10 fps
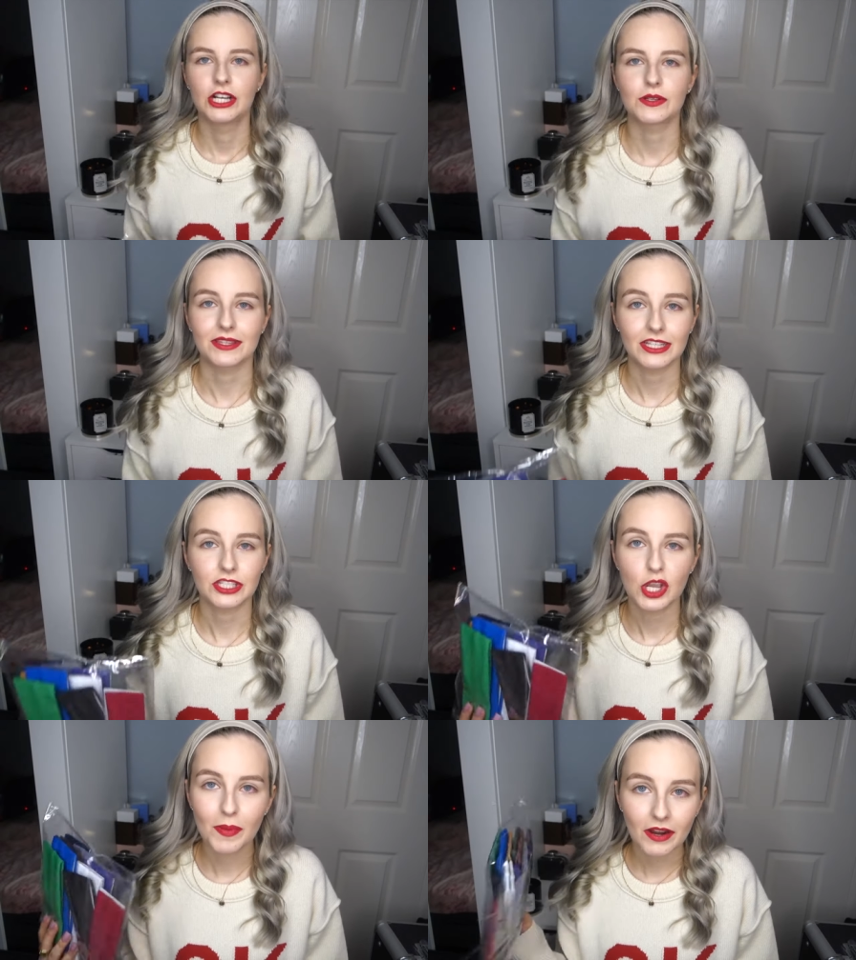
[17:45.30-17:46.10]
So I think
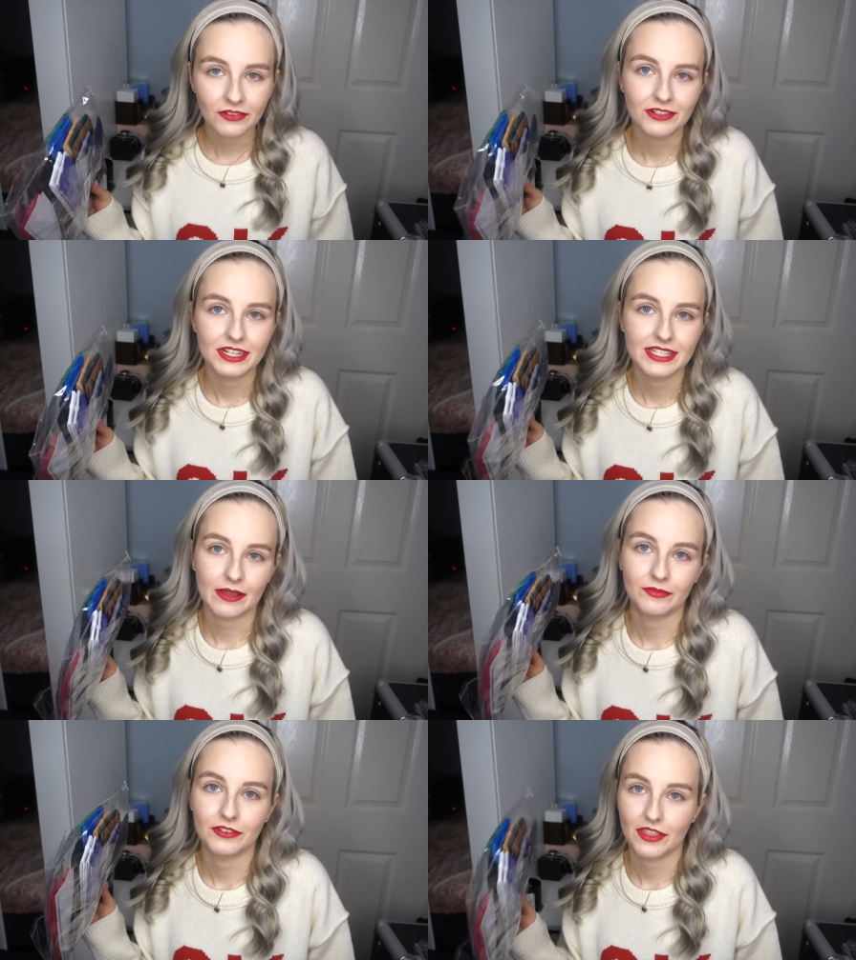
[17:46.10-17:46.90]

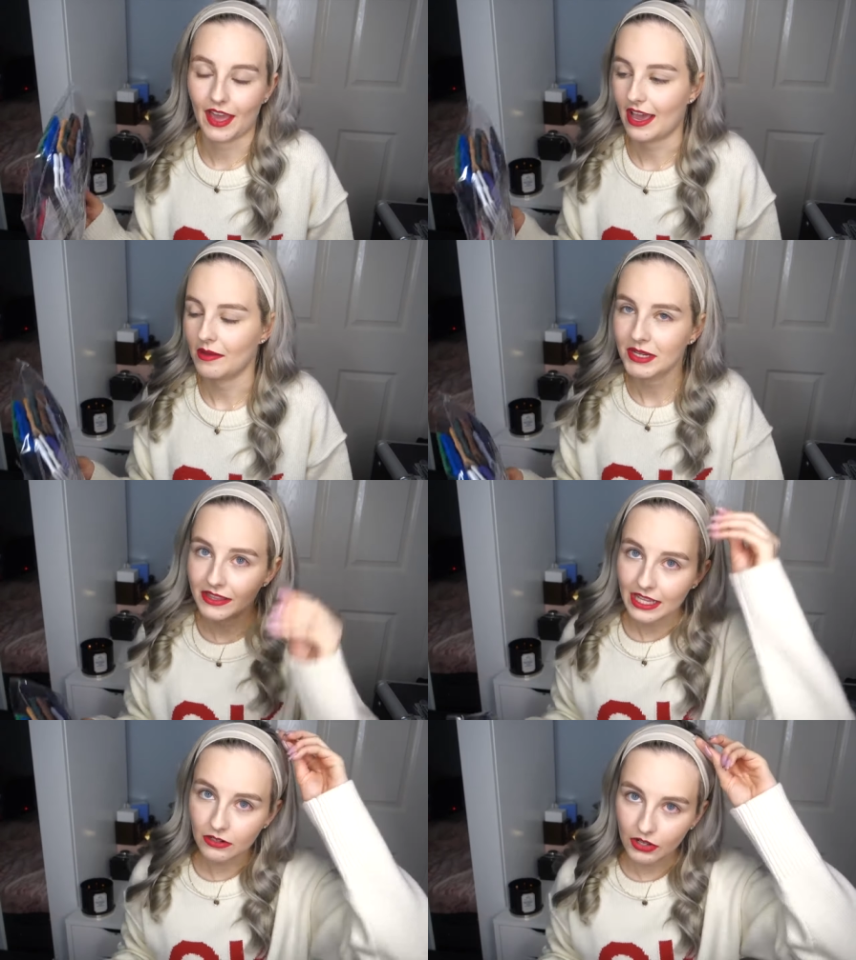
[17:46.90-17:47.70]
£2.97 for that. I
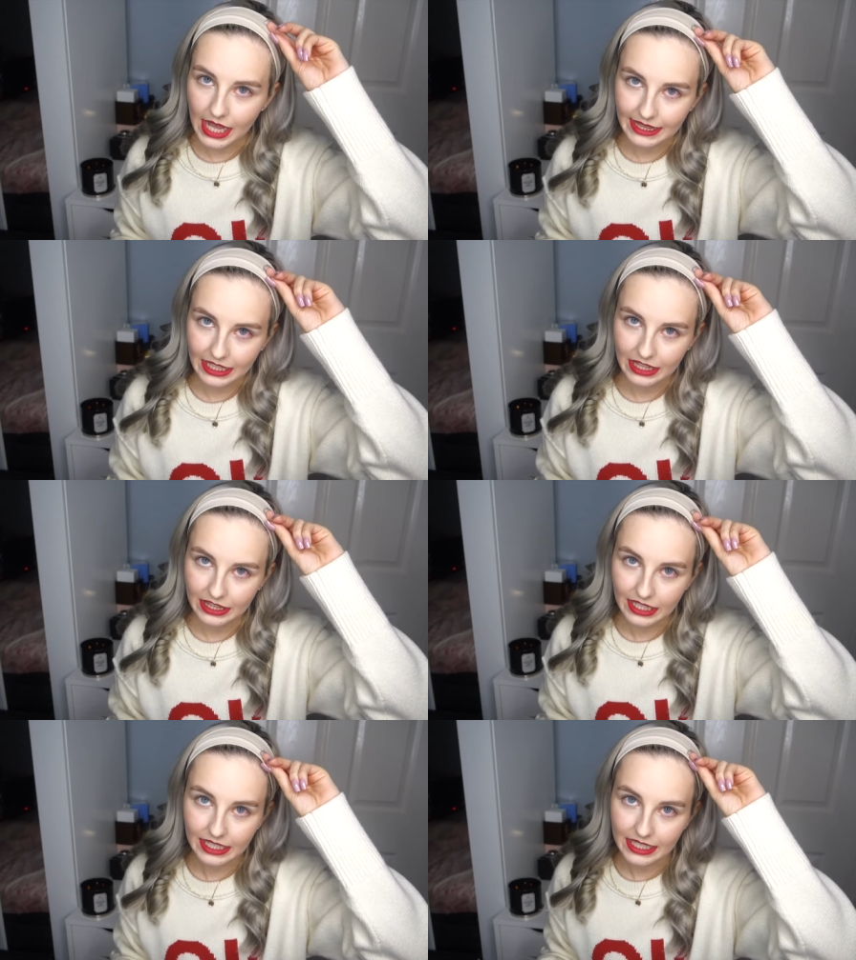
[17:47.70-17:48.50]
mean, they're not like the
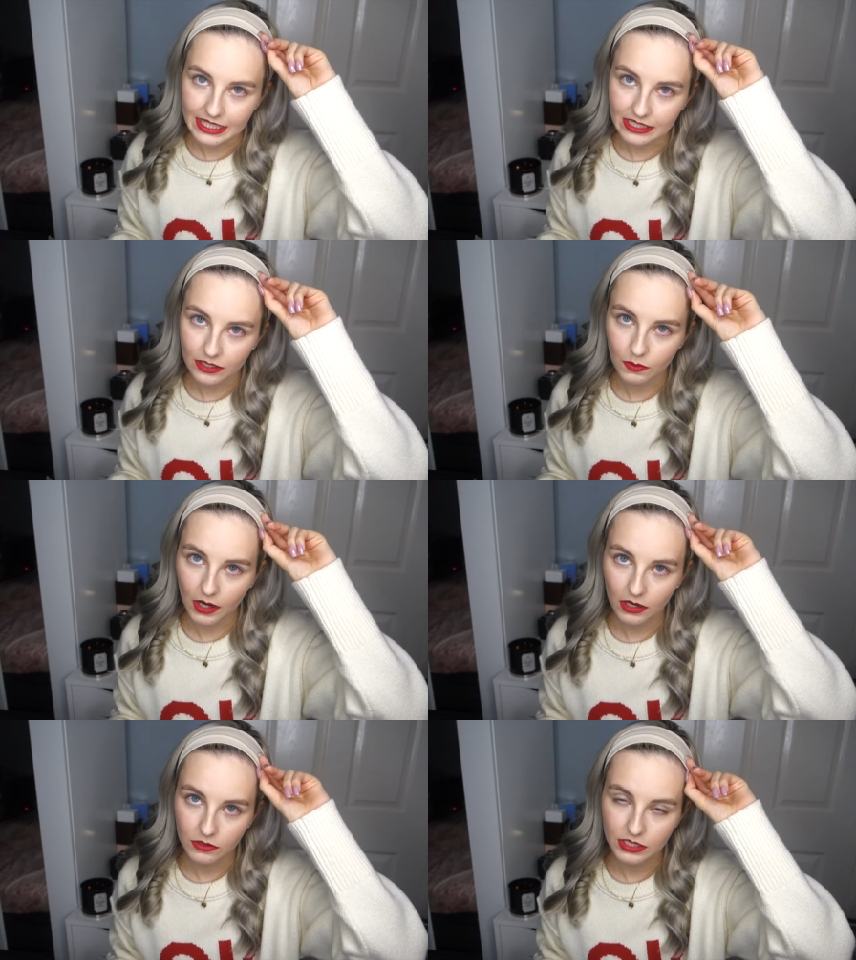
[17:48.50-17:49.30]
thickest in the
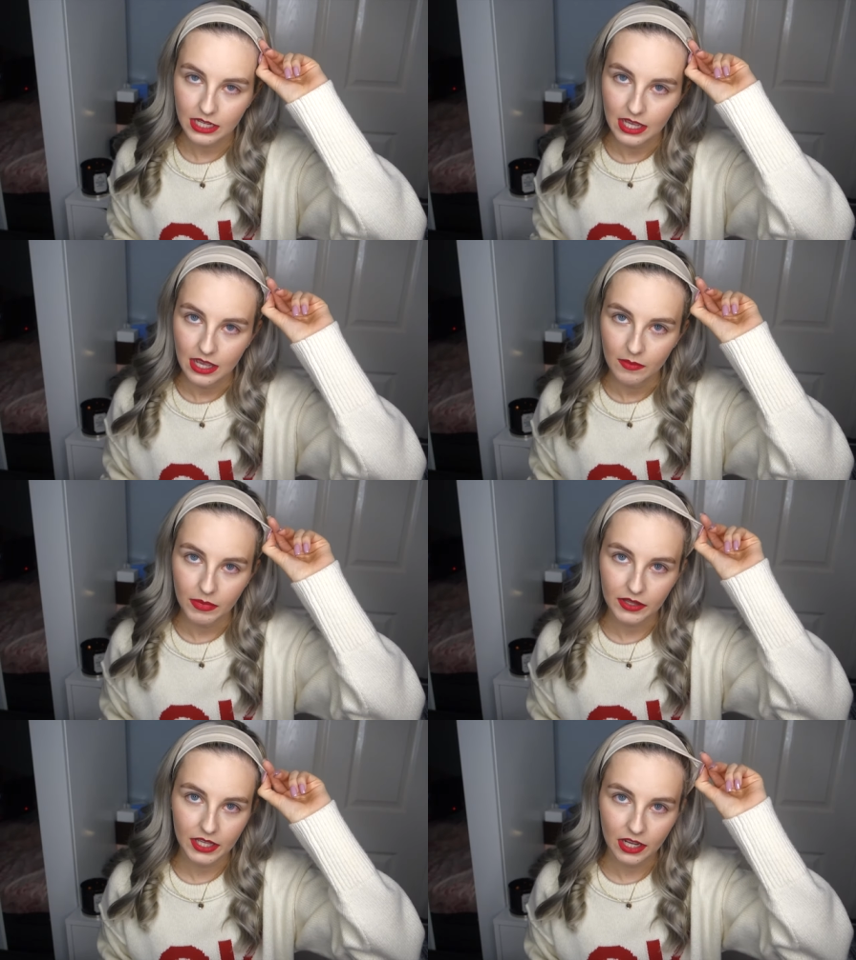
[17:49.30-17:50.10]
world,
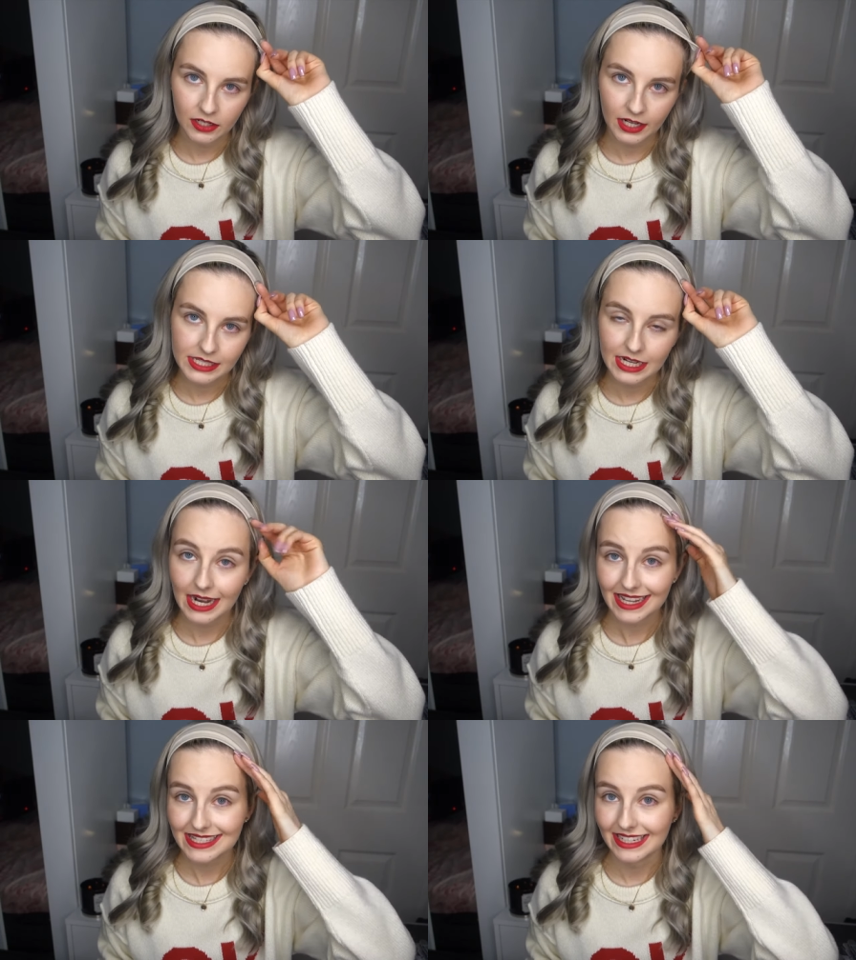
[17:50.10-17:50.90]
but they are nice and
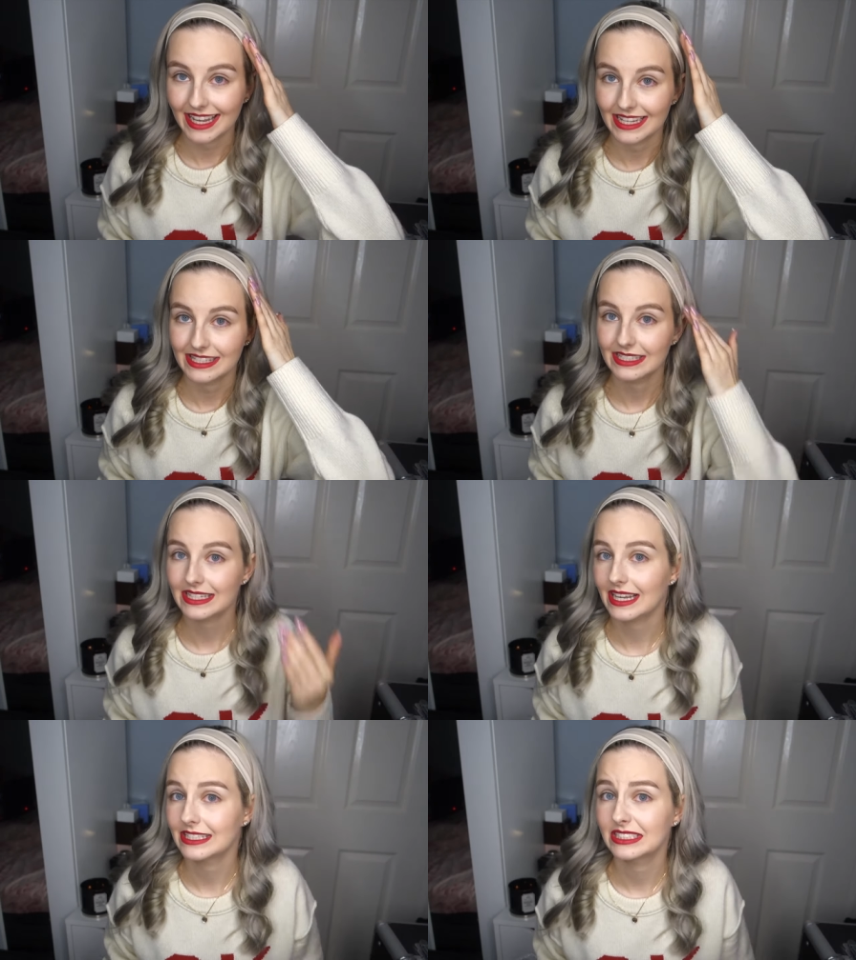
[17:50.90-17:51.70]
elasticated
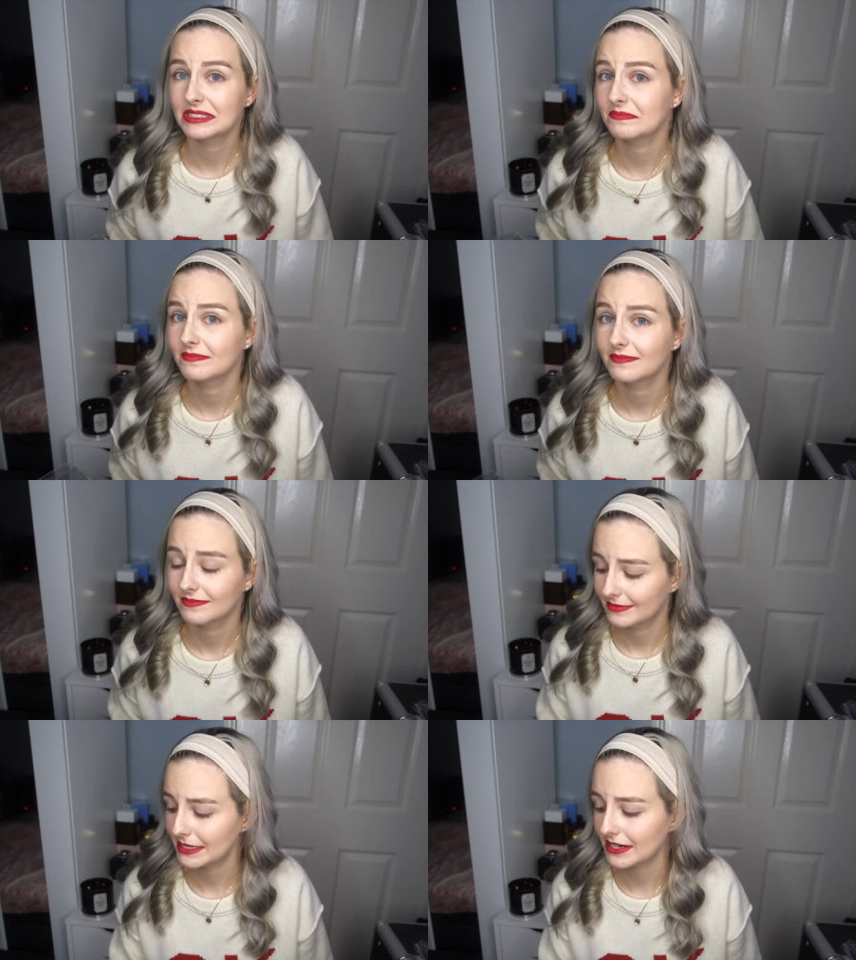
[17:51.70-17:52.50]
and
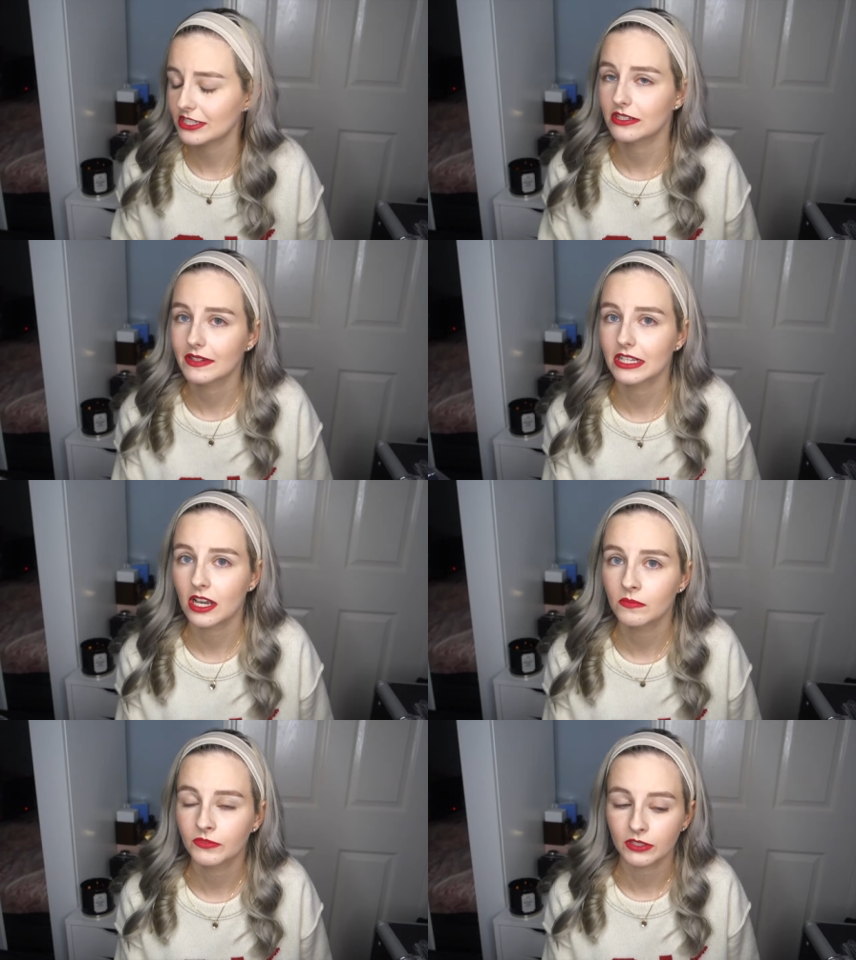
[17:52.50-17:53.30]
they're actually really
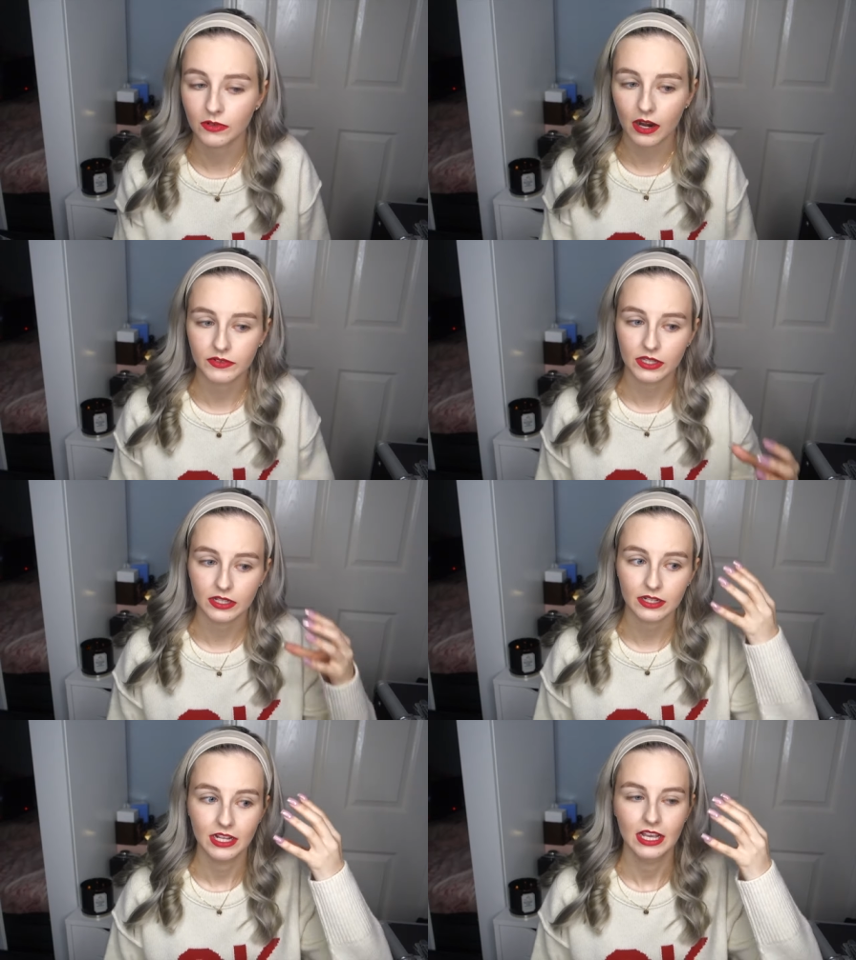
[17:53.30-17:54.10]
comfy rather than